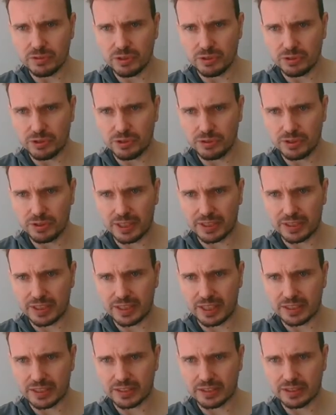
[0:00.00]
you who do get
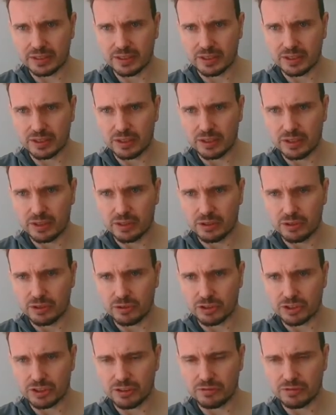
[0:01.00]
that, you're
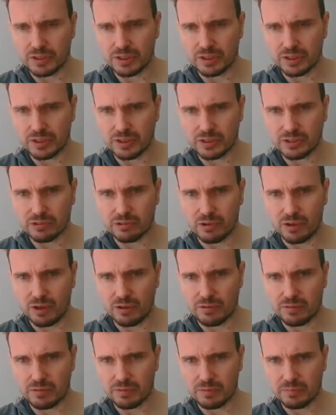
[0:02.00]
shifting this
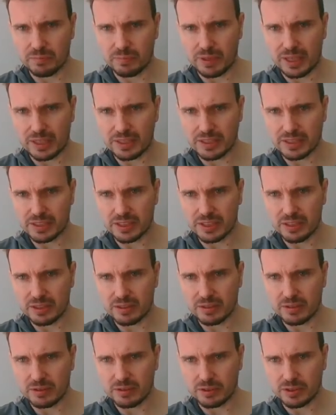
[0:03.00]
graph plus,
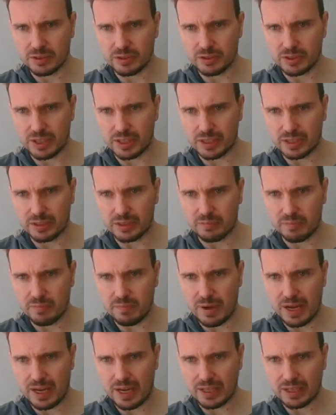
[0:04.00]
so you're taking it
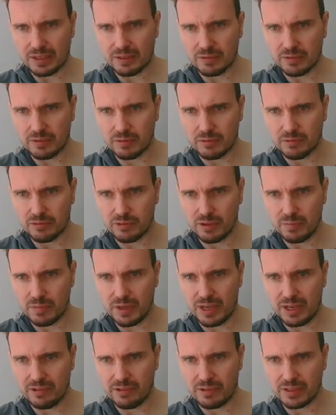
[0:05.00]
back from
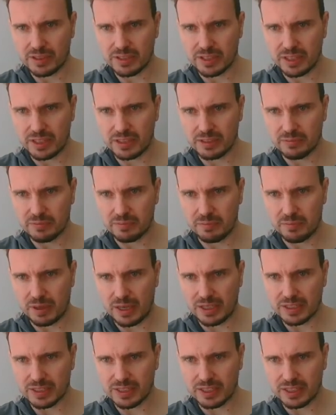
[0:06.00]
110
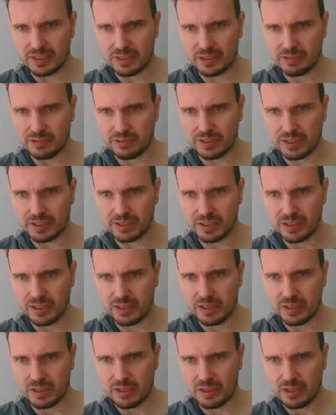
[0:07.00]
by 10 degrees
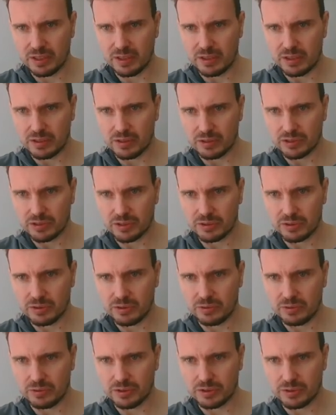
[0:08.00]

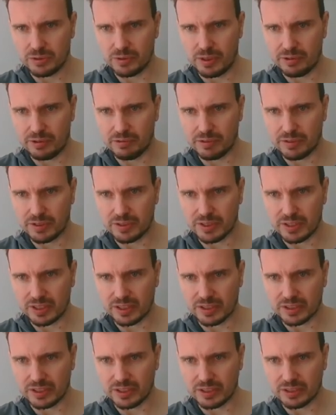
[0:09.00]
to
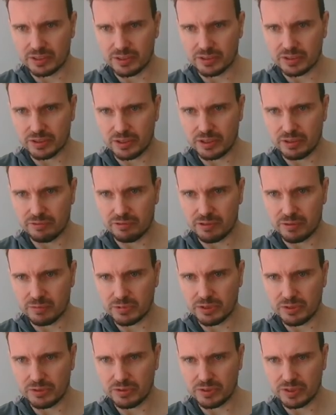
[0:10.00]
260. So it's going from
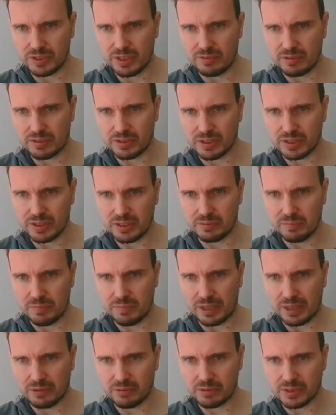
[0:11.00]
270
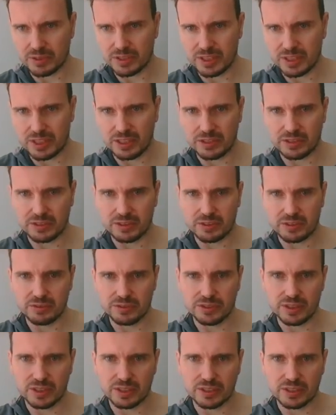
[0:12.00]
backwards 10 to
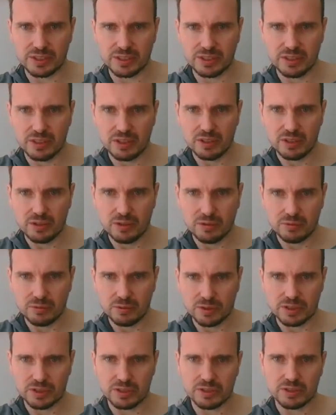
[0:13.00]
260,
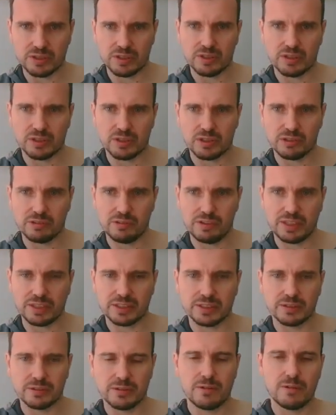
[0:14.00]
which is
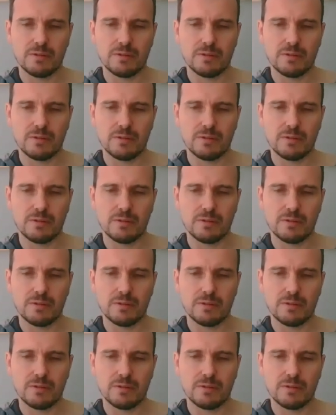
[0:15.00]
correct.